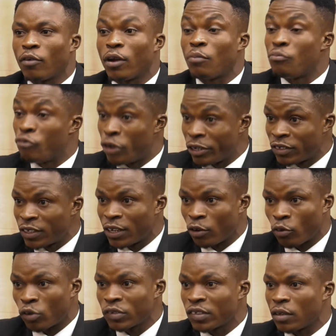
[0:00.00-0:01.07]
embracing the
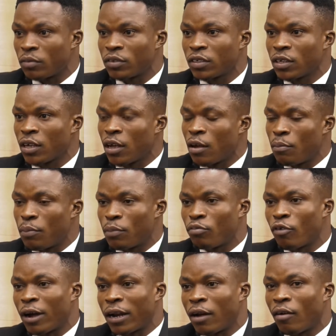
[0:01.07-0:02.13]
concept.
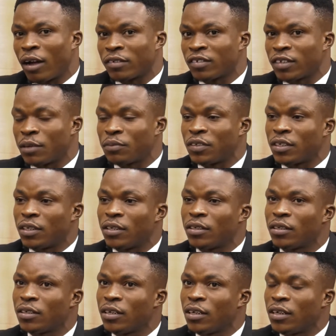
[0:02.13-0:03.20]
people are now accepting,
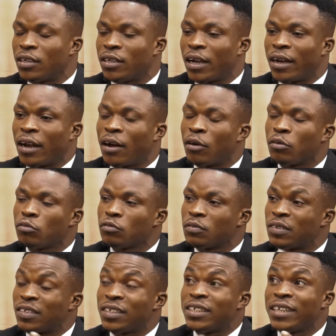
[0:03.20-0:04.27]
they are now
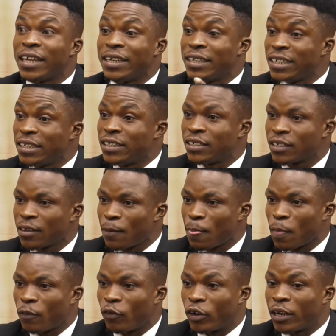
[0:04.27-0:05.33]
seeing the need
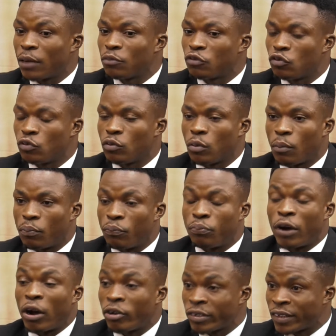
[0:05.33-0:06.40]
for them to
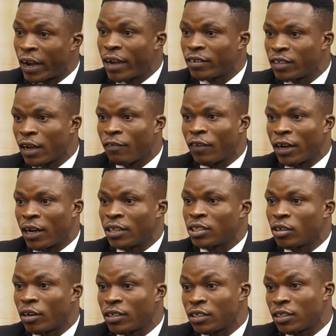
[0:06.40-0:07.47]
prioritize their
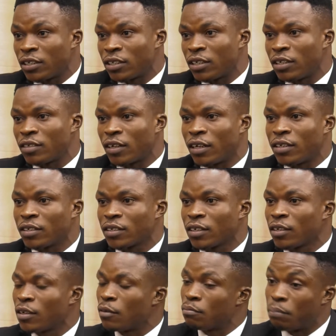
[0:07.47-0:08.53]
financial decisions and
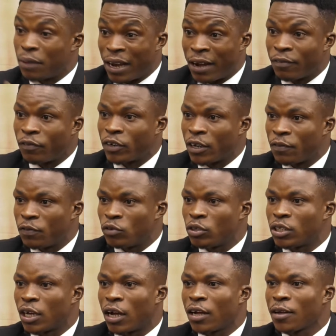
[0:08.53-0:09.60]
plan for the
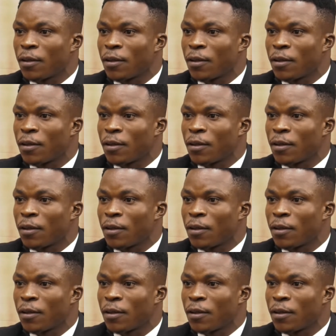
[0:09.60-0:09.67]
future.